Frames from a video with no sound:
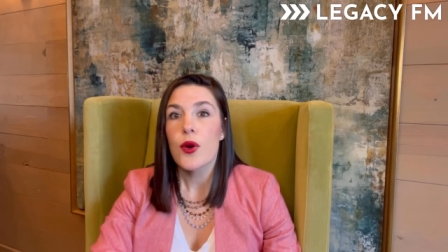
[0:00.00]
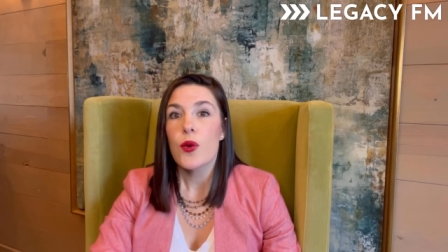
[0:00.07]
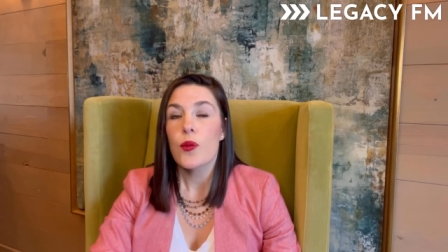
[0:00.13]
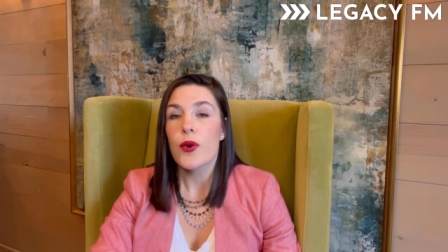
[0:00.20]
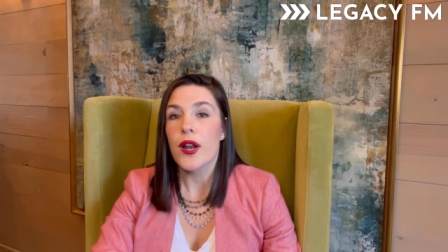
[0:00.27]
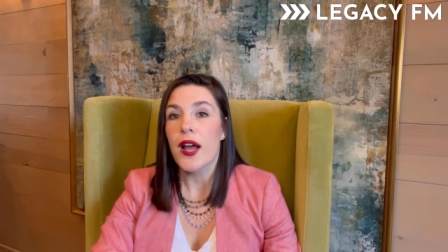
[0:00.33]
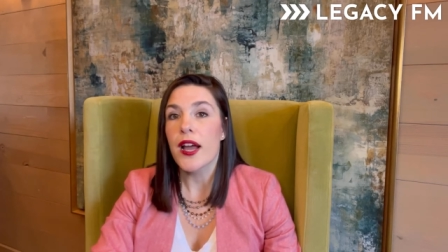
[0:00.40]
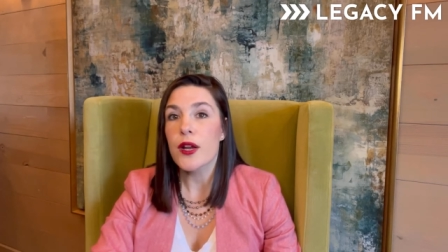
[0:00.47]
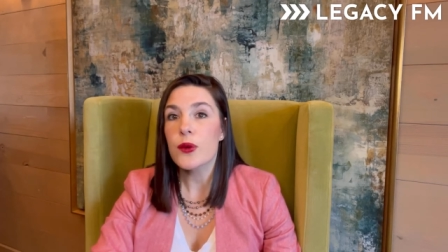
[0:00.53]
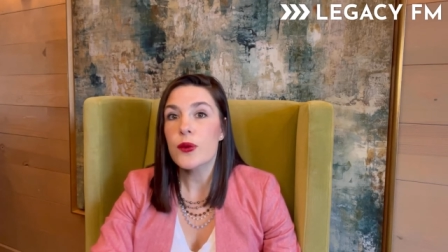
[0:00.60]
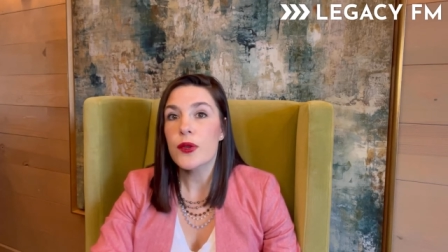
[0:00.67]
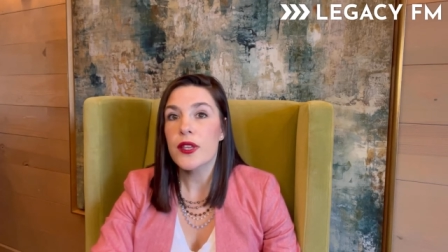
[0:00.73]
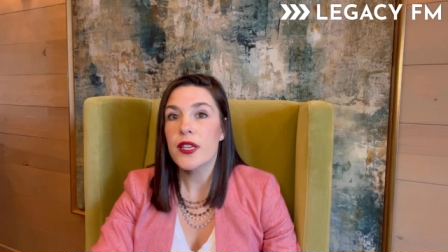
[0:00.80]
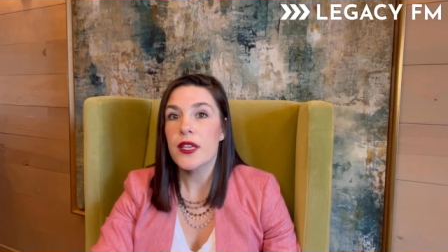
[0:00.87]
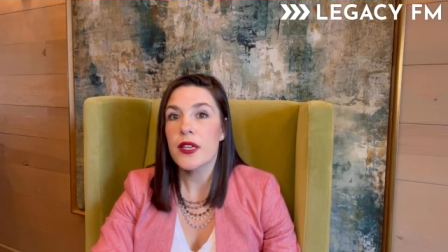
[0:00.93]
what I
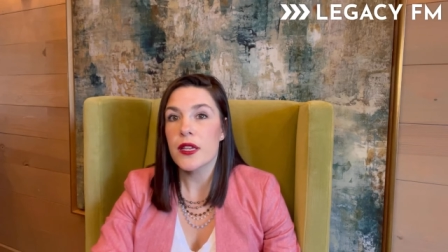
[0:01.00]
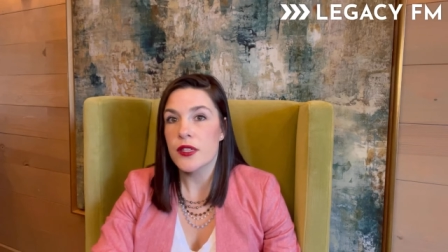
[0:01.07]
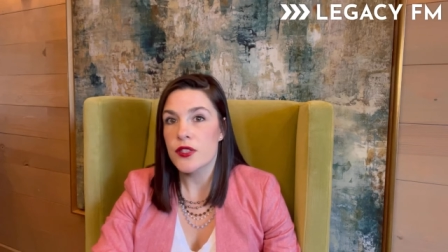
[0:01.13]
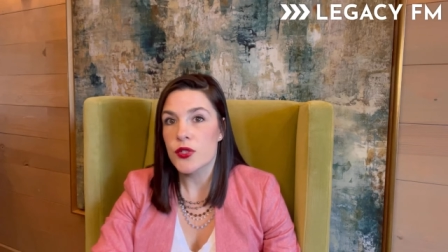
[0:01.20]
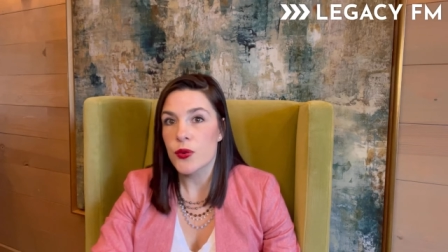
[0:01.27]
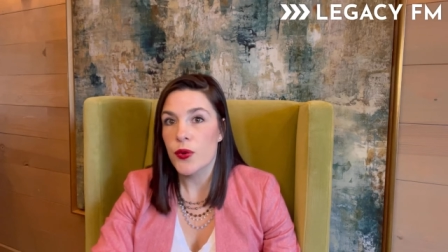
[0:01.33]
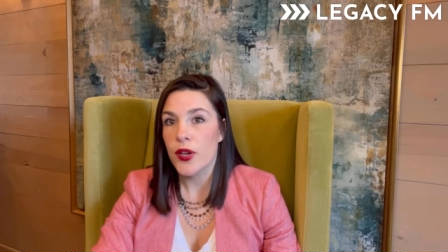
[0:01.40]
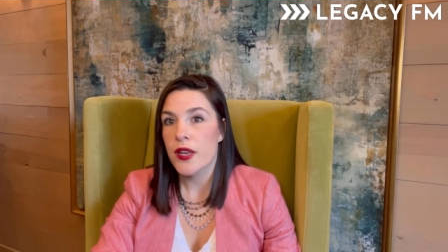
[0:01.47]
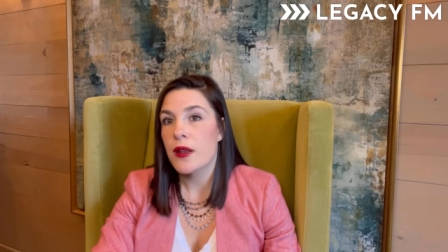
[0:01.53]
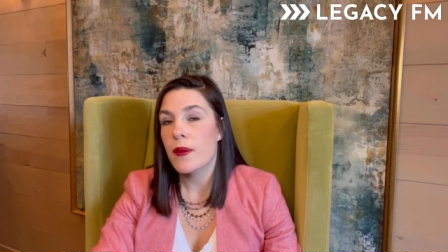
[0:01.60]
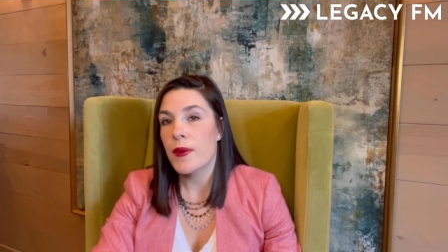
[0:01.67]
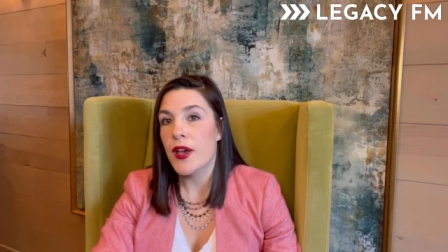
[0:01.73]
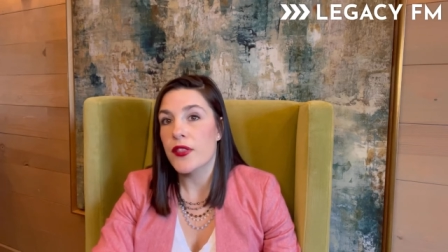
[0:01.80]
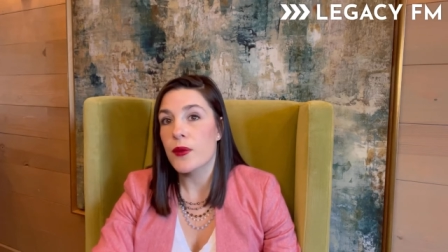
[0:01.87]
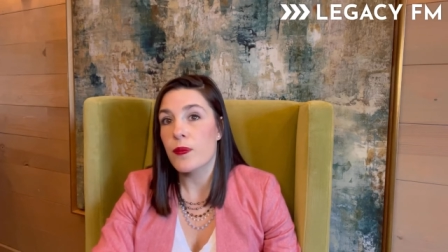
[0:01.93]
really enjoyed
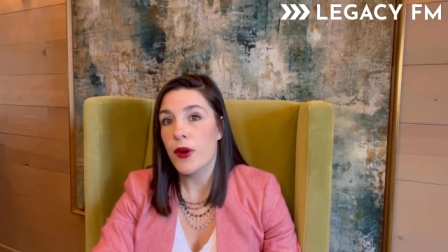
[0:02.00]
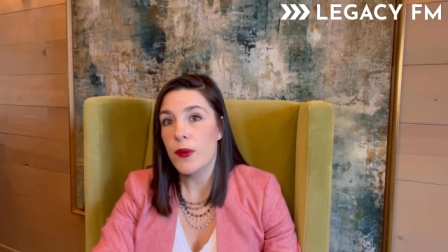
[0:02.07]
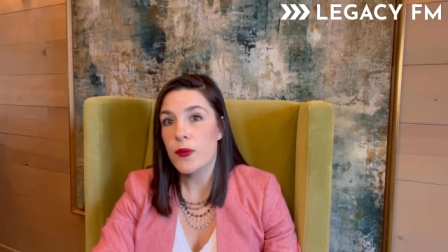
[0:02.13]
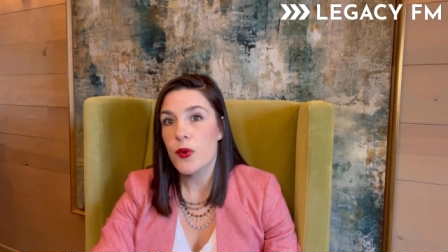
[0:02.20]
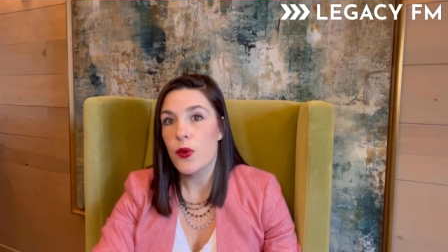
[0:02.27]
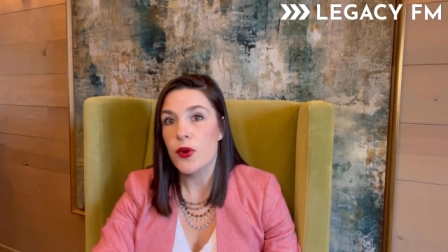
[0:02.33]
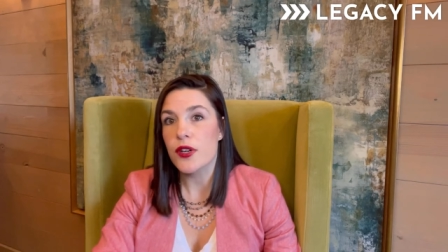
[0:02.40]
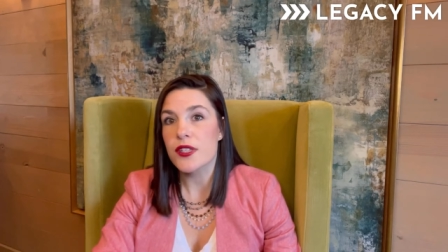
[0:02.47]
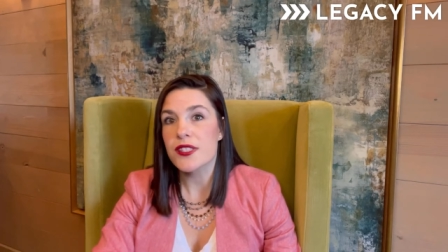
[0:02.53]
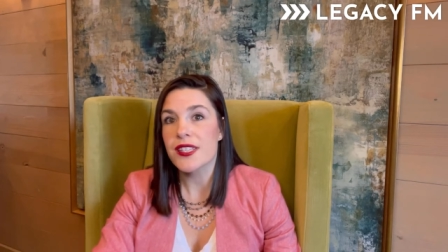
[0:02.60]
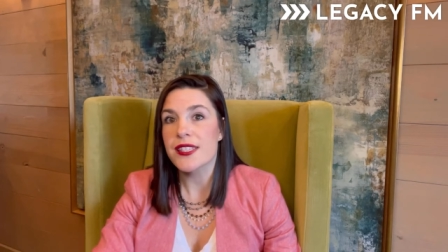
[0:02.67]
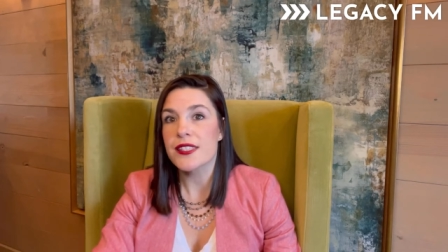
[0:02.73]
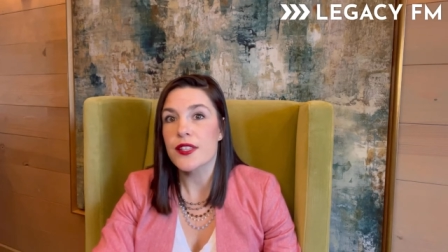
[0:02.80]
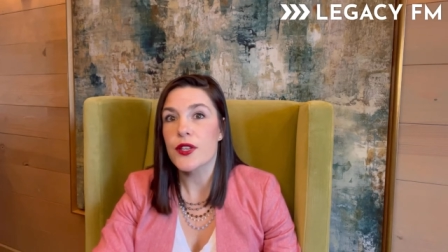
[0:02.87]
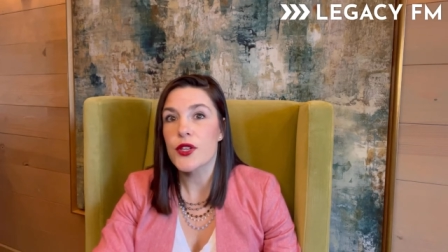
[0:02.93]
about the prep course
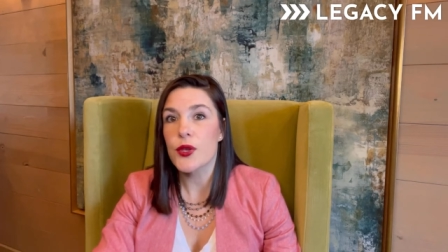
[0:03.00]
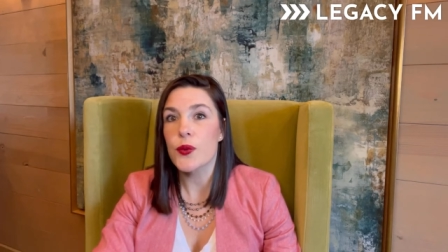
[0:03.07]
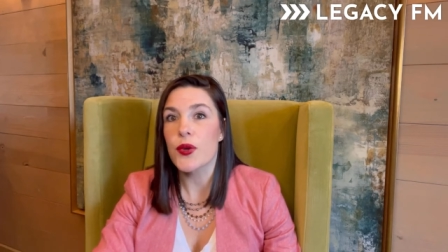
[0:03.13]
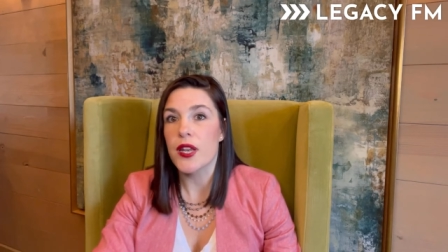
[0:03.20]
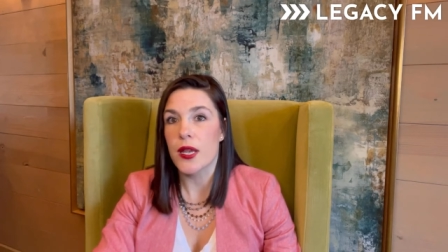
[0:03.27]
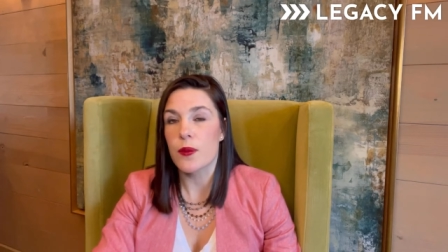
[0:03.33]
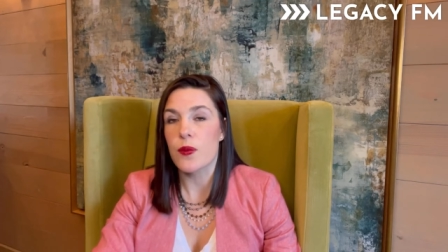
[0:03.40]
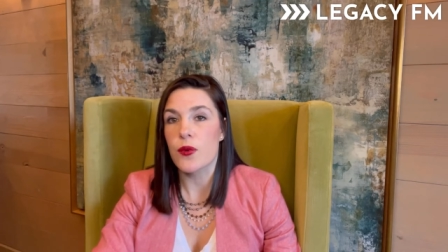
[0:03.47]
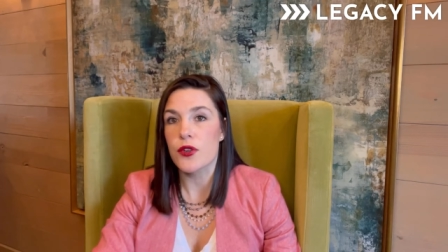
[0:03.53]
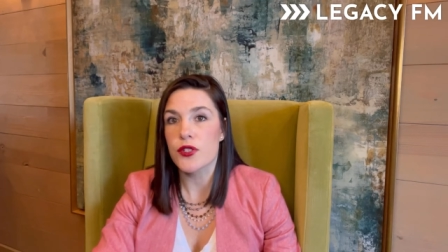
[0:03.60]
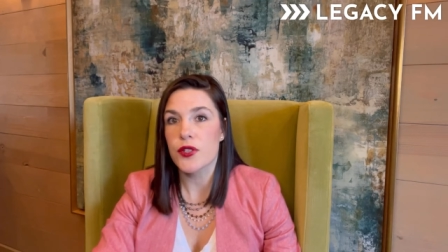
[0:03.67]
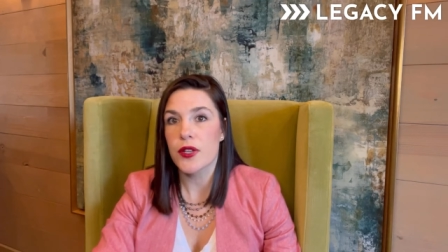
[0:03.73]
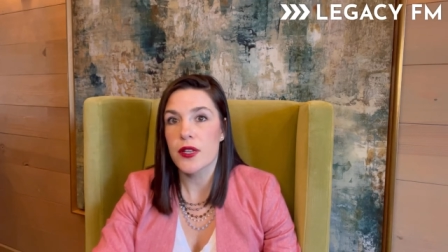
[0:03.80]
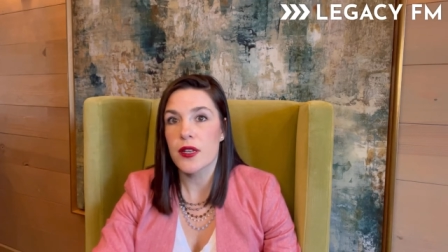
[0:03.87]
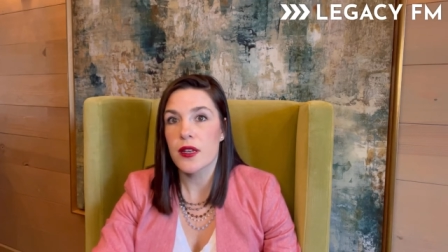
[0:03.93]
is the Q and A
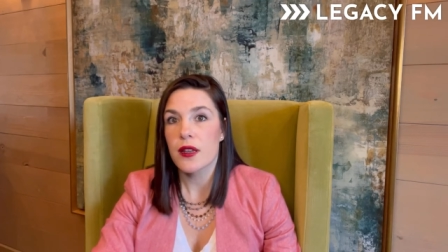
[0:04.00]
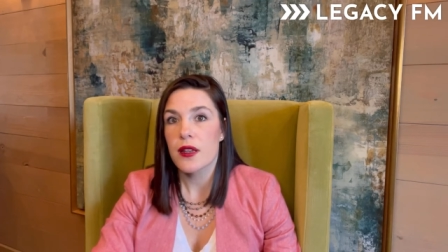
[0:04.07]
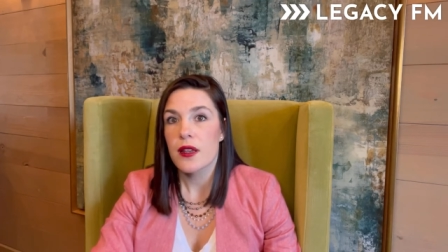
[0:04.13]
portion.